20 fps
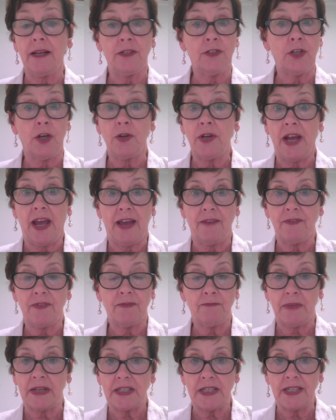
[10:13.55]
don't have
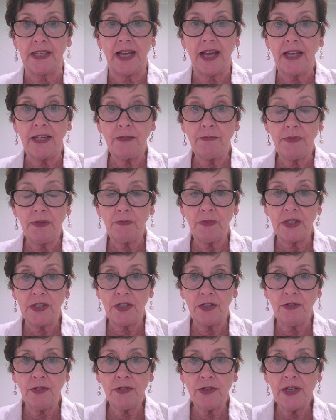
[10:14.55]
much engagement with
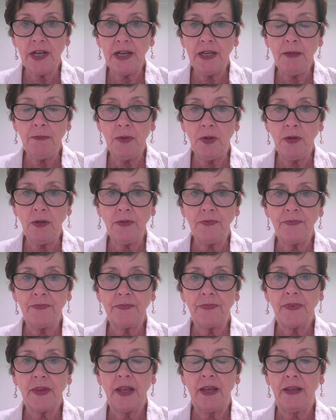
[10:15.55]
children anymore.
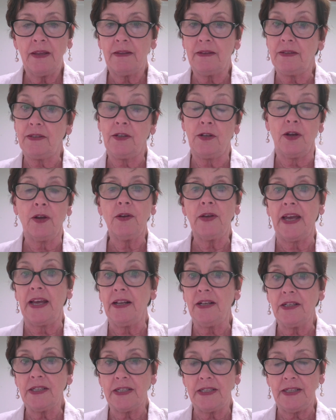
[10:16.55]
You know,
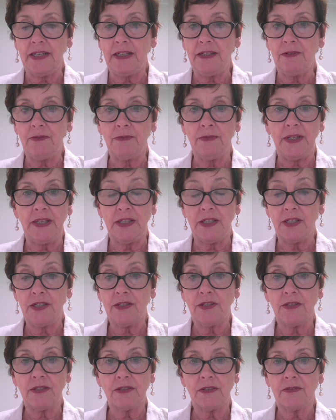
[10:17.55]
elderly
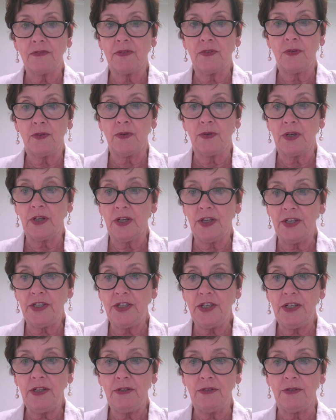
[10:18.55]
religious or
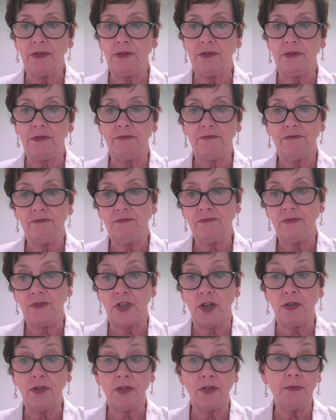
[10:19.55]
clergy who
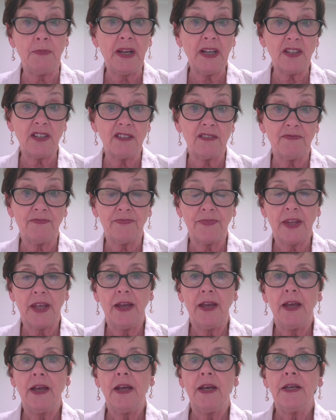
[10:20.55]
don't do much
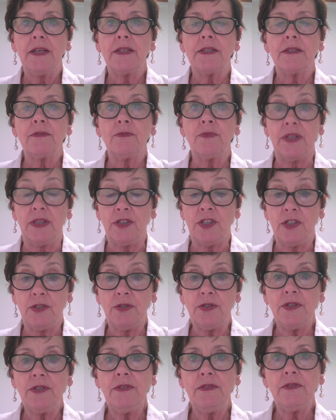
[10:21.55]
with
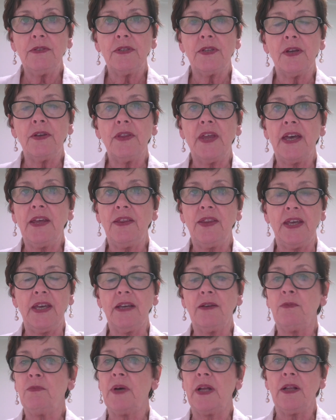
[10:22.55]
children. So they
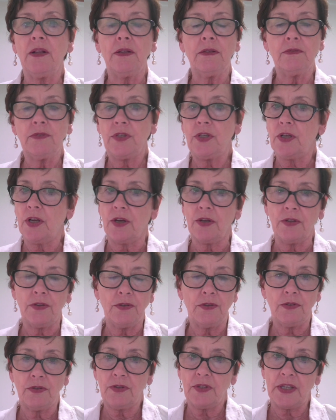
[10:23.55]
think, well, you know,
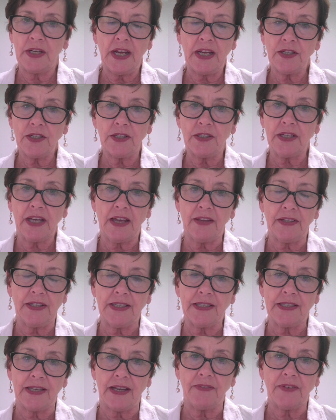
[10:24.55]
the National
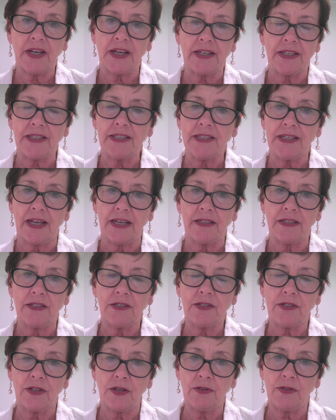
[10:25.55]
Catholic Safeguarding
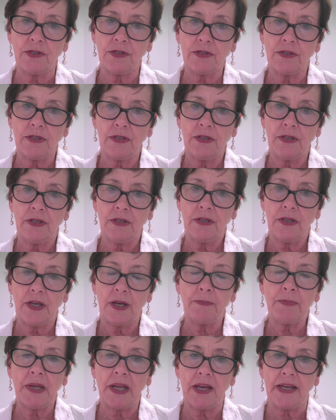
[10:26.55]
Standards don't
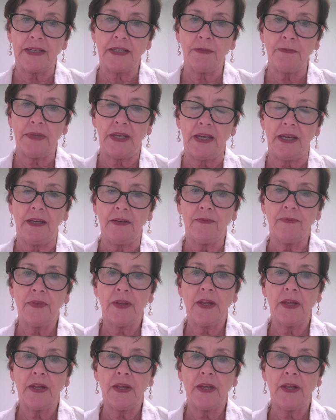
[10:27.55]
apply to me.